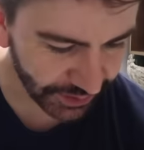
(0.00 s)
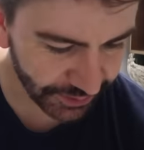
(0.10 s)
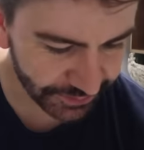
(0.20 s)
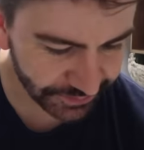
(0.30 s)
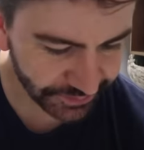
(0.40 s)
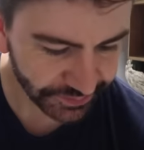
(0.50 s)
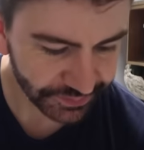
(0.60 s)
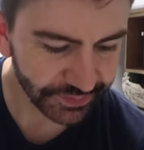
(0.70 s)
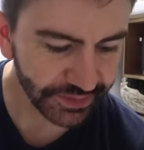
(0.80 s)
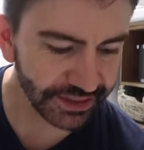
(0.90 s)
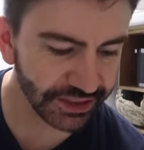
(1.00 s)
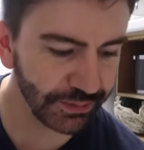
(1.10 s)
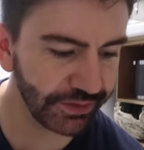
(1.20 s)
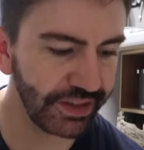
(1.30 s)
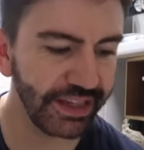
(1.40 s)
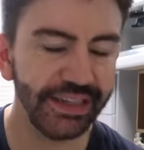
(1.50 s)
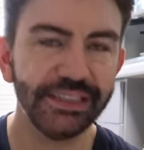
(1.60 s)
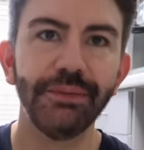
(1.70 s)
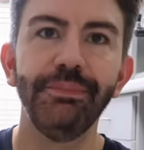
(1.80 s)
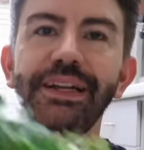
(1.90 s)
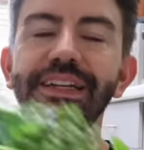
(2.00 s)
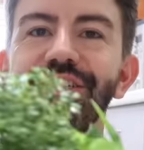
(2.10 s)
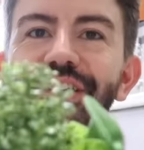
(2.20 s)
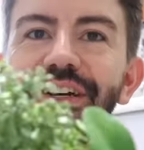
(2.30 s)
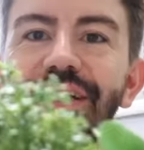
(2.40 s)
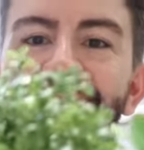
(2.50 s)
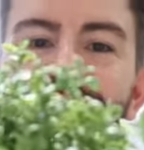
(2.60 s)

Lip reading: got some of these miniature